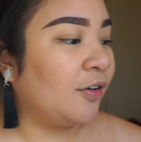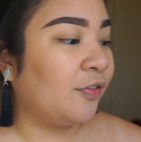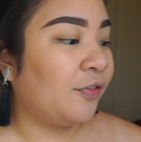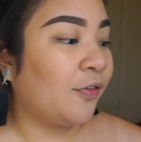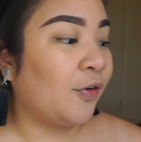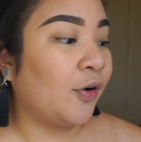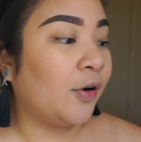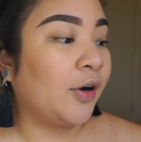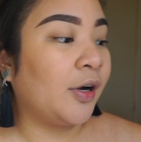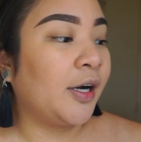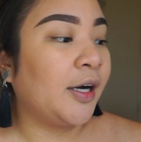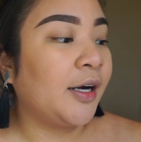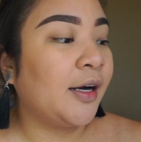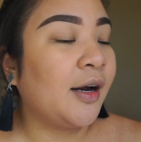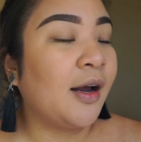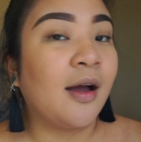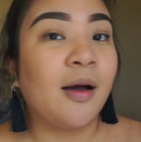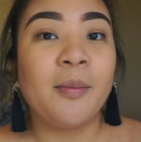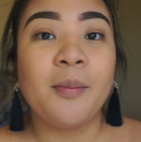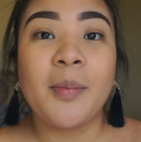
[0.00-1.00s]
For
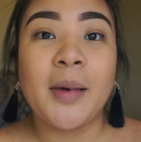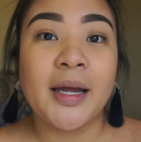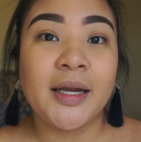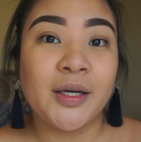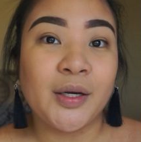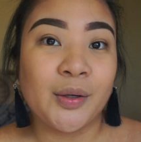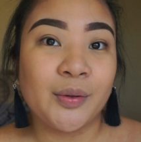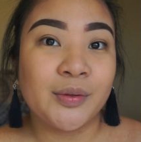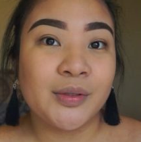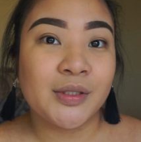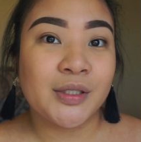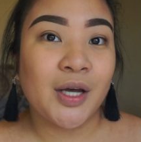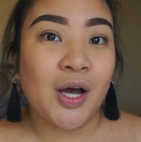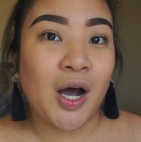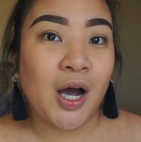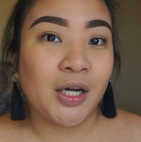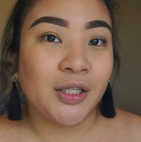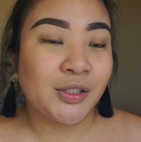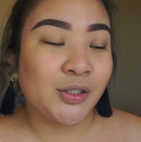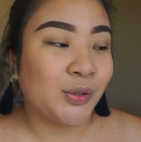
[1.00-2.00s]
my nose
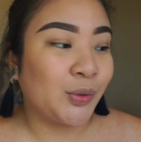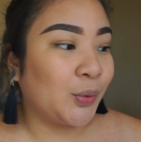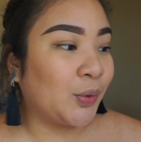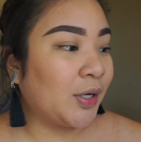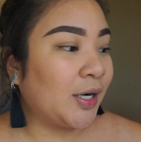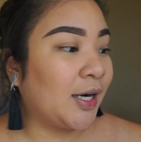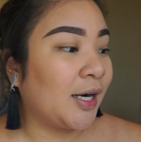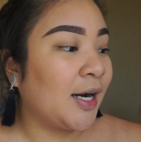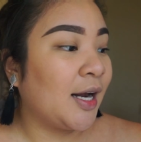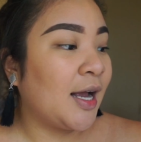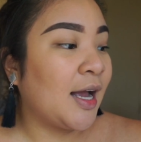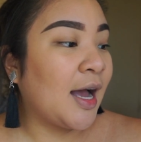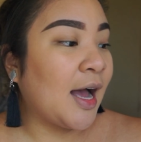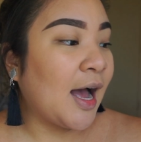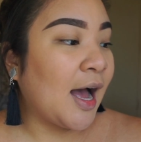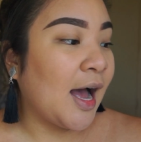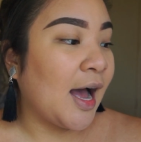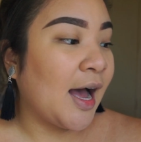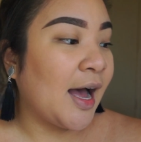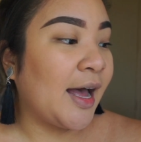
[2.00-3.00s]
contour,
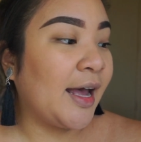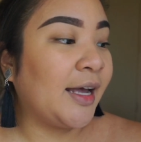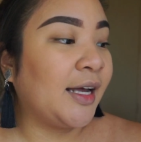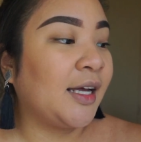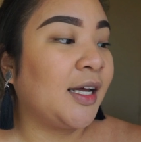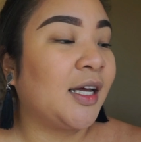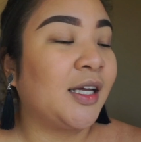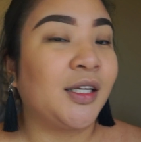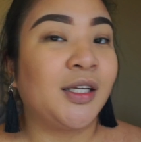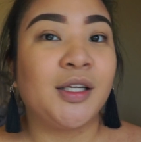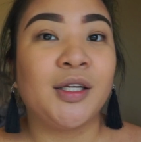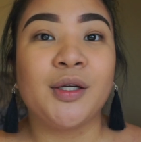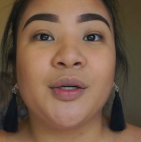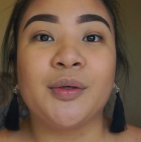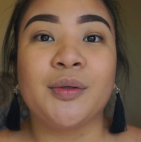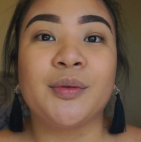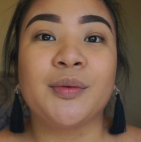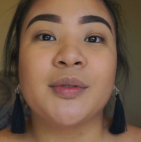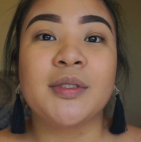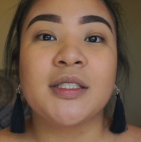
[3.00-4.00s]
I
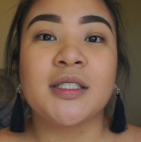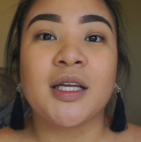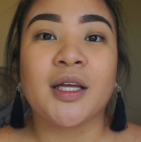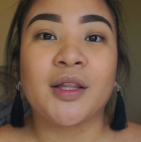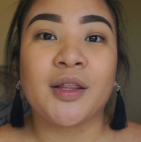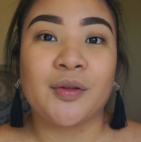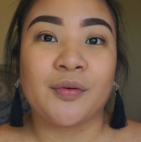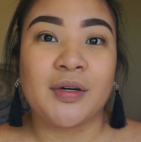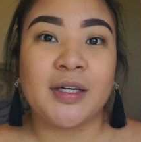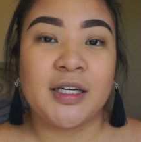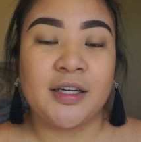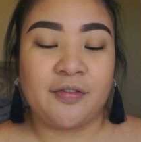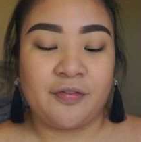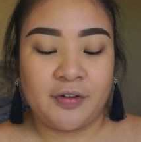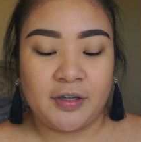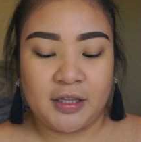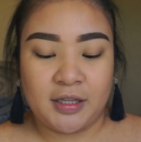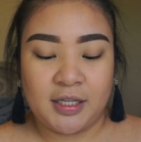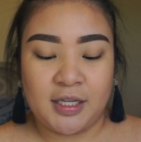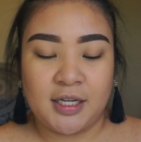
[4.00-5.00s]
use three
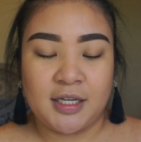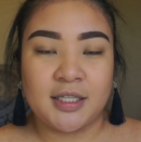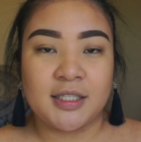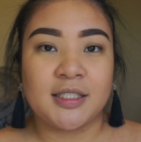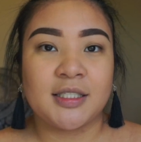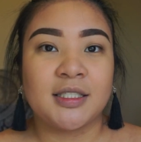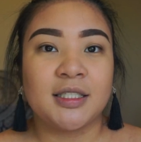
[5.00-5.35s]
different things.